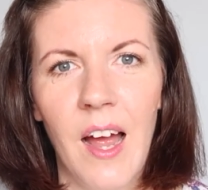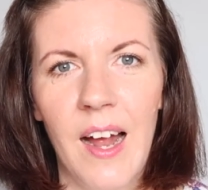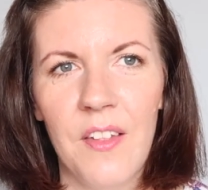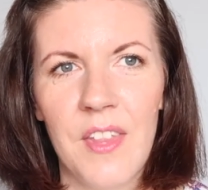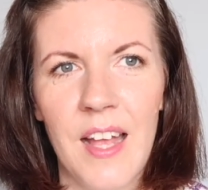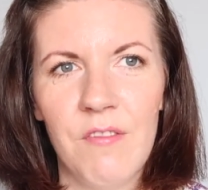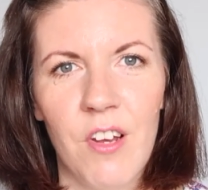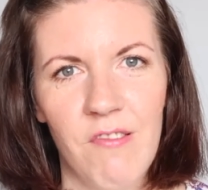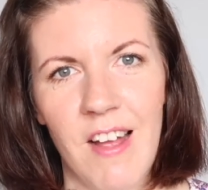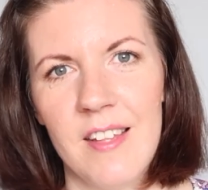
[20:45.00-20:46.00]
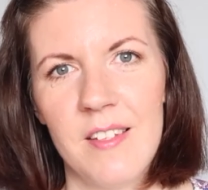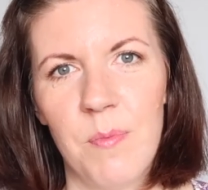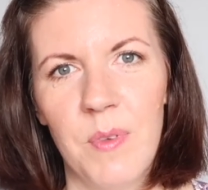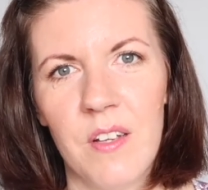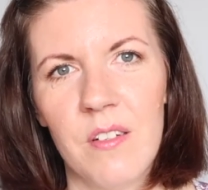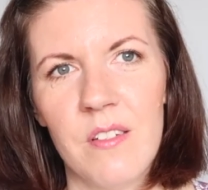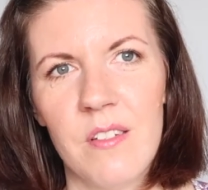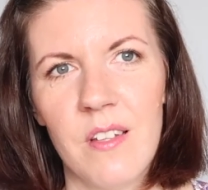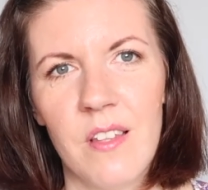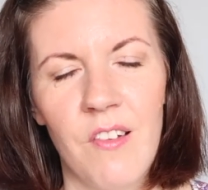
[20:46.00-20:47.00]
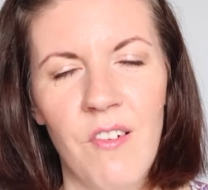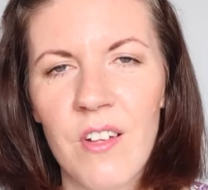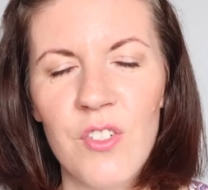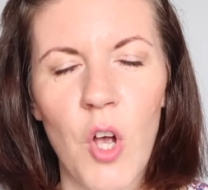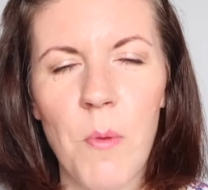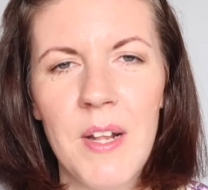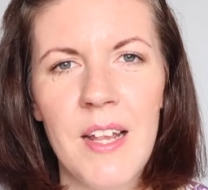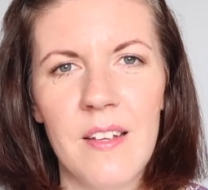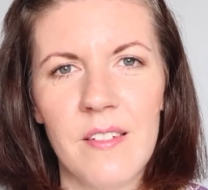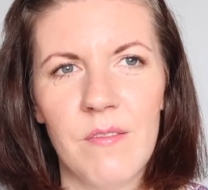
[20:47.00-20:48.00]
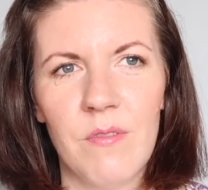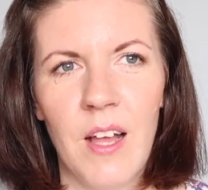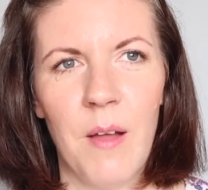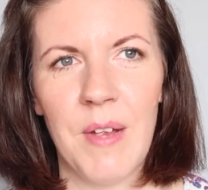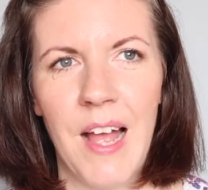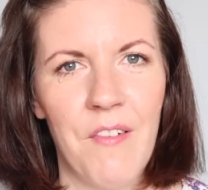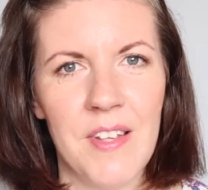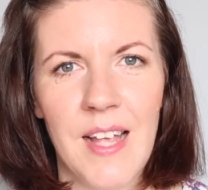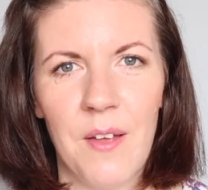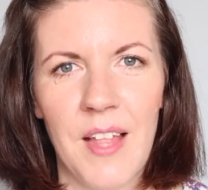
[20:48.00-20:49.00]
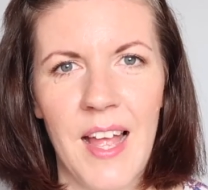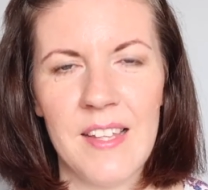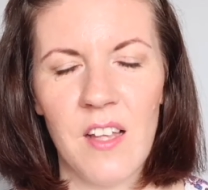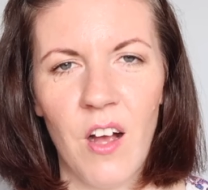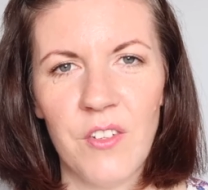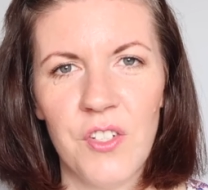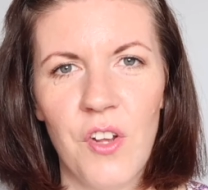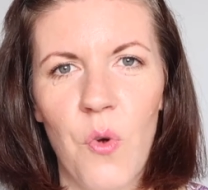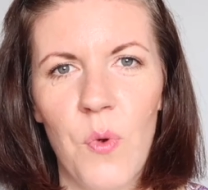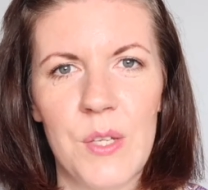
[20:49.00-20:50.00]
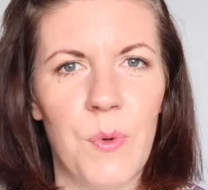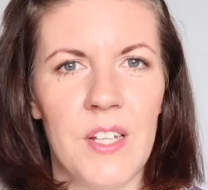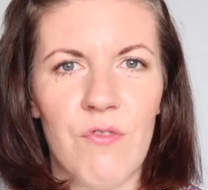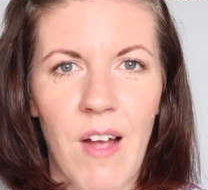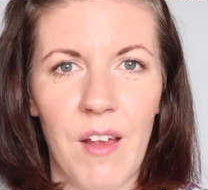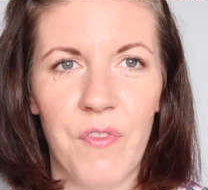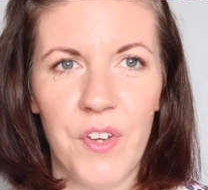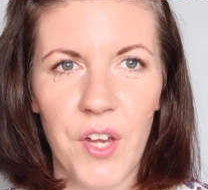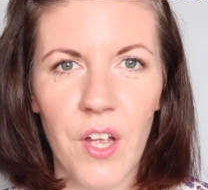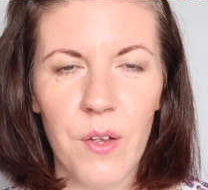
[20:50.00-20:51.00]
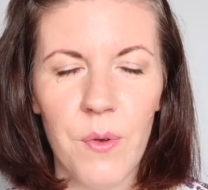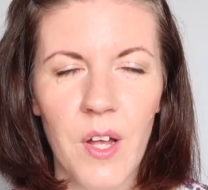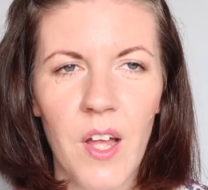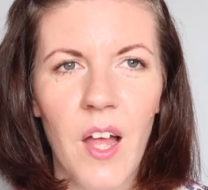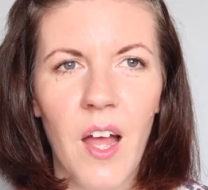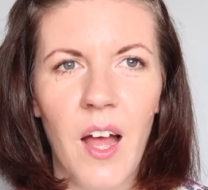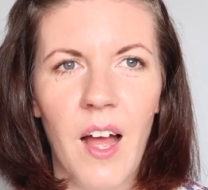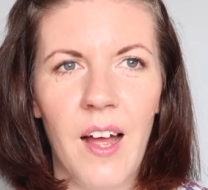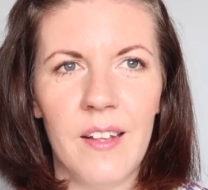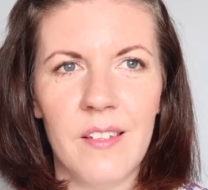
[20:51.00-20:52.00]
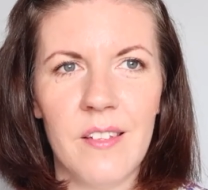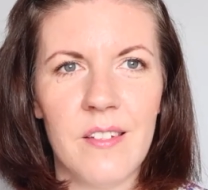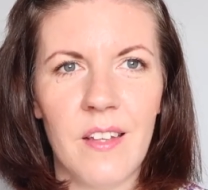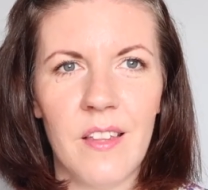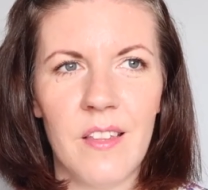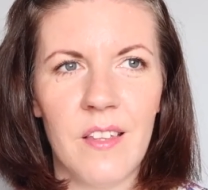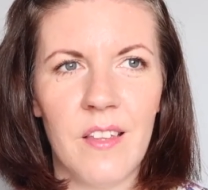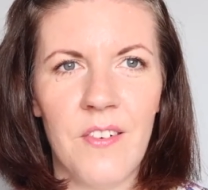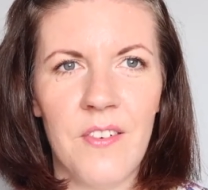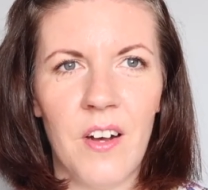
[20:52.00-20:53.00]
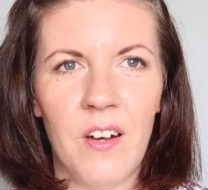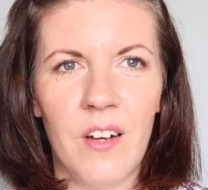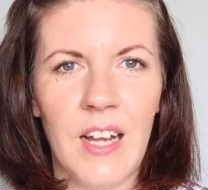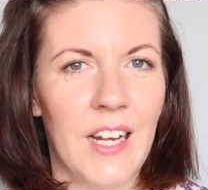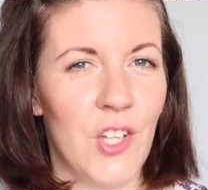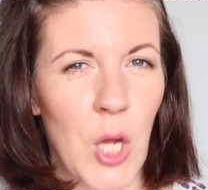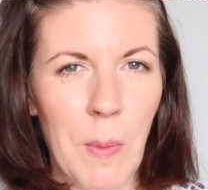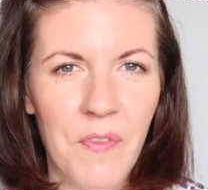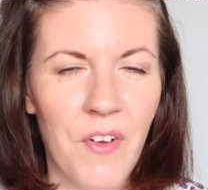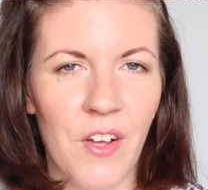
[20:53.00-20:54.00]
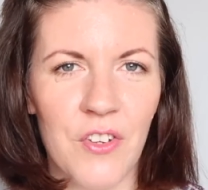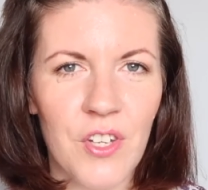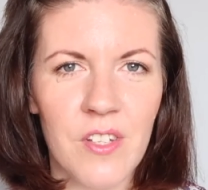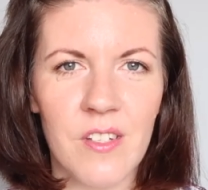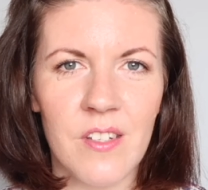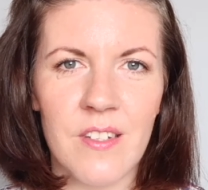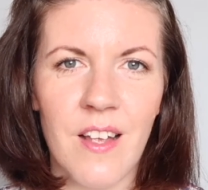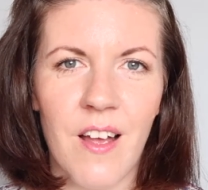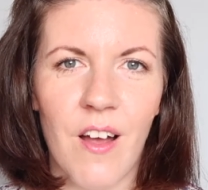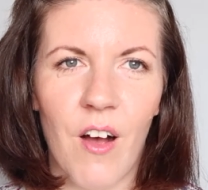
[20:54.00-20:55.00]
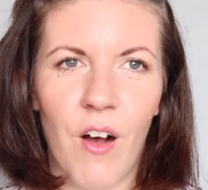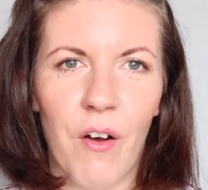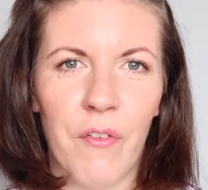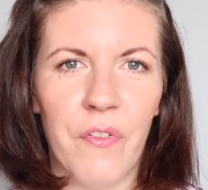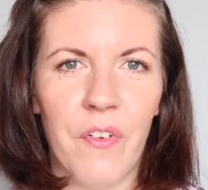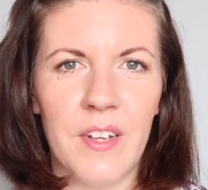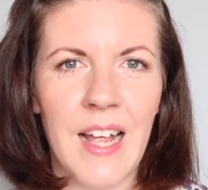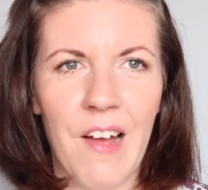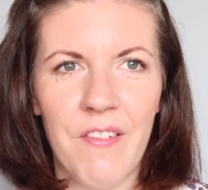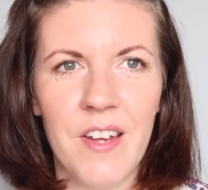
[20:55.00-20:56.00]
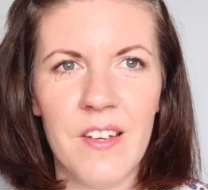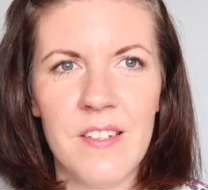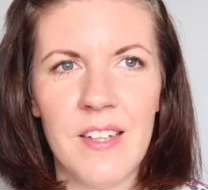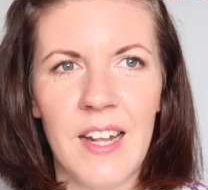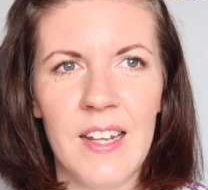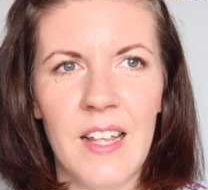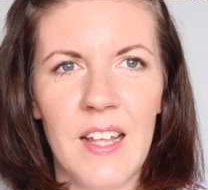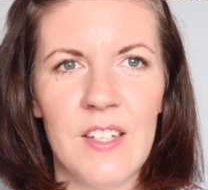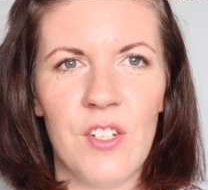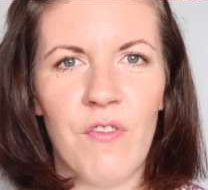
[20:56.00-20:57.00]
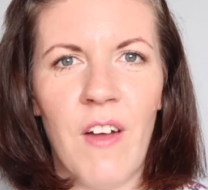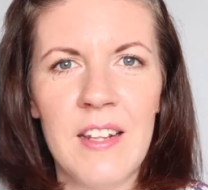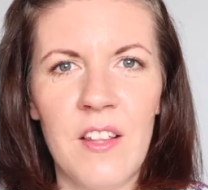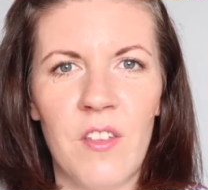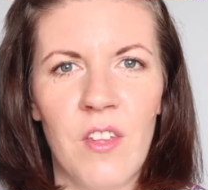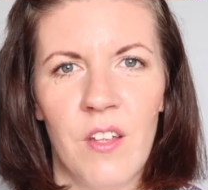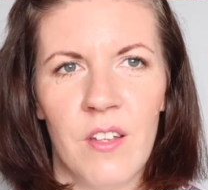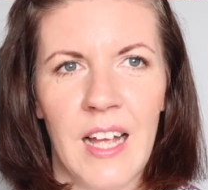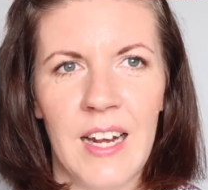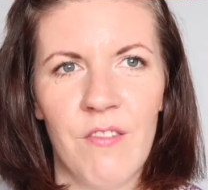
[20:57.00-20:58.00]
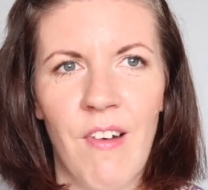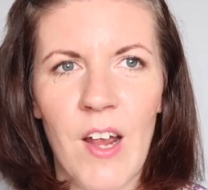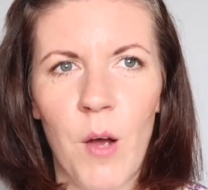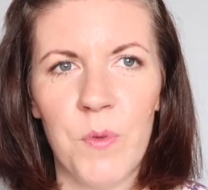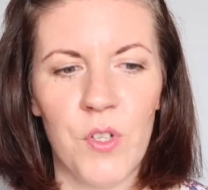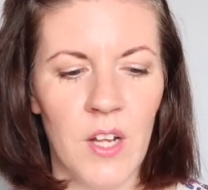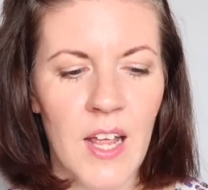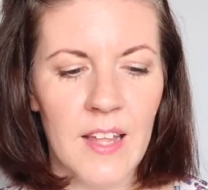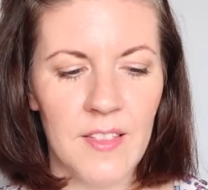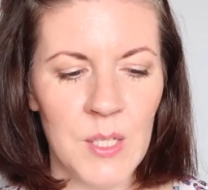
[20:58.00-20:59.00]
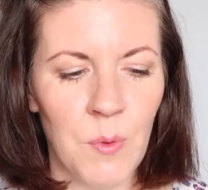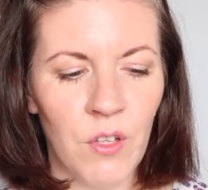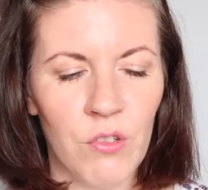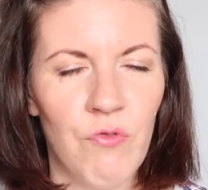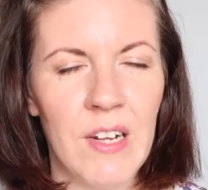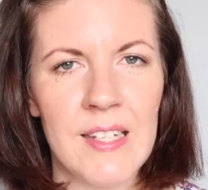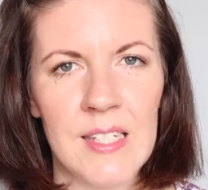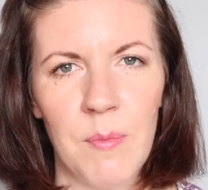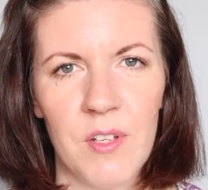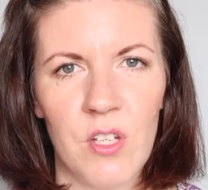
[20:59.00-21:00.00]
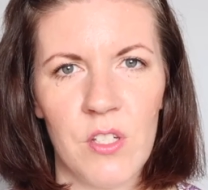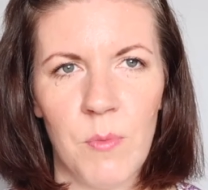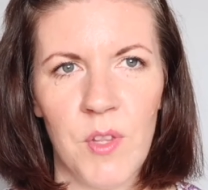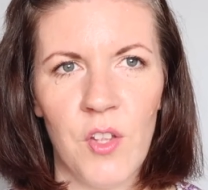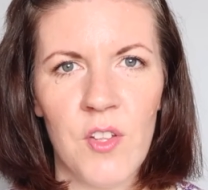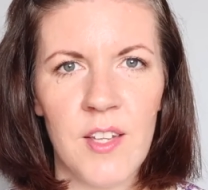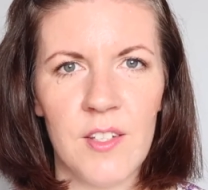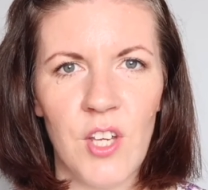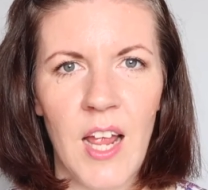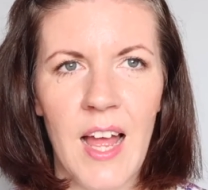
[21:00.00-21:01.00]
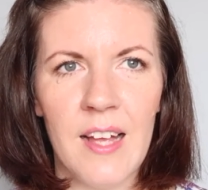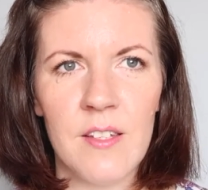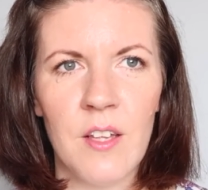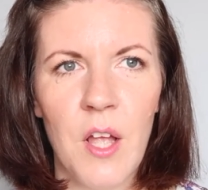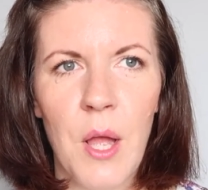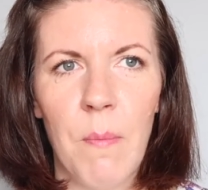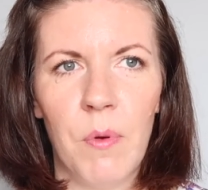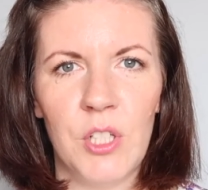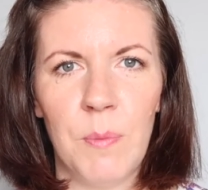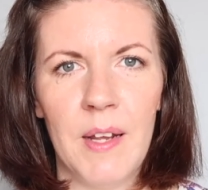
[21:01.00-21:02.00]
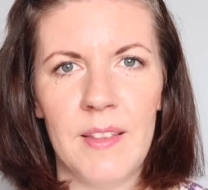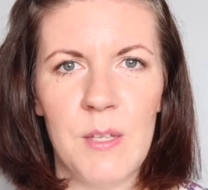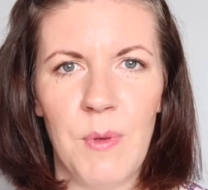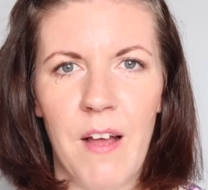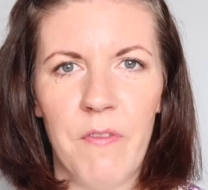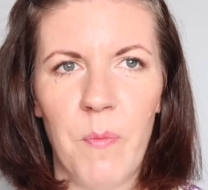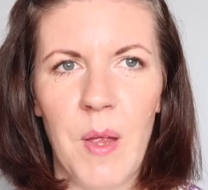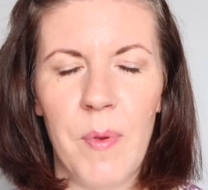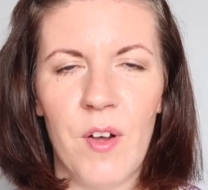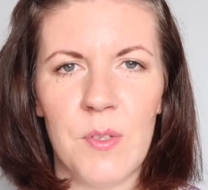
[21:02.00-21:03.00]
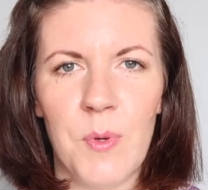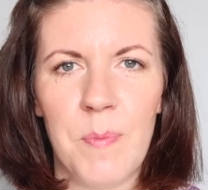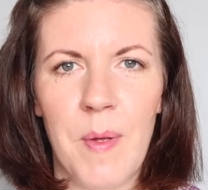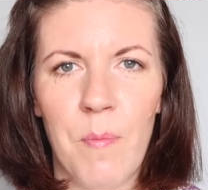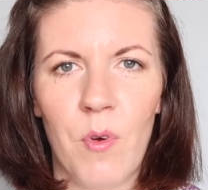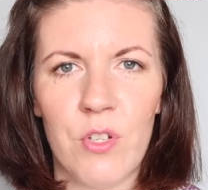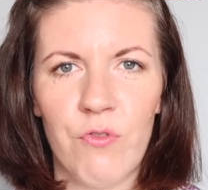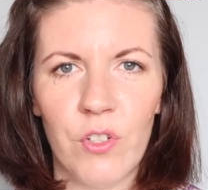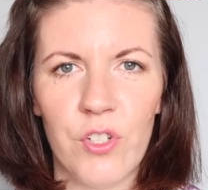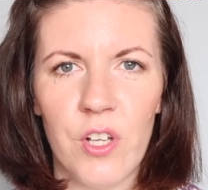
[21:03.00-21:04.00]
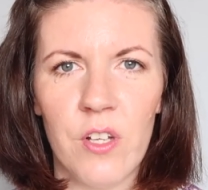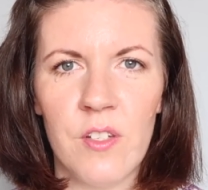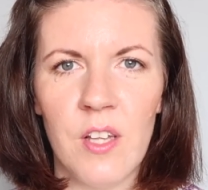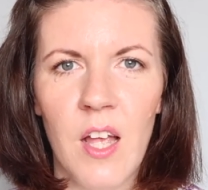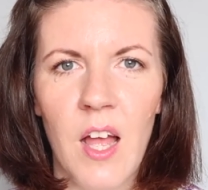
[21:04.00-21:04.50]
and then regret, because there are so many carriers out there. It's hard to know which one is right for you, and there are kind of cheaper versions of carriers, and it's just finding the kind of right option. This one looked really similar to some of the others that she had, but she picked this one out for me because it was a bit more structured